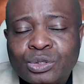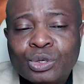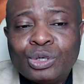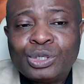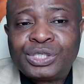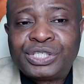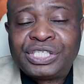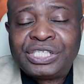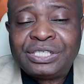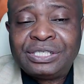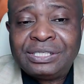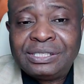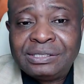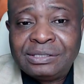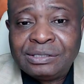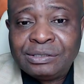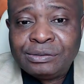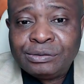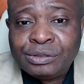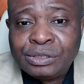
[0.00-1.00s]
So,
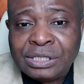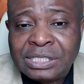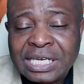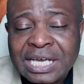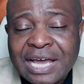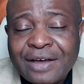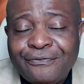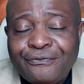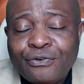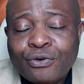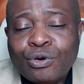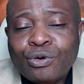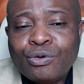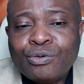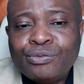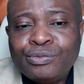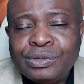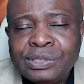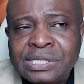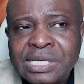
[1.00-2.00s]

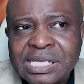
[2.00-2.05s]
therefore,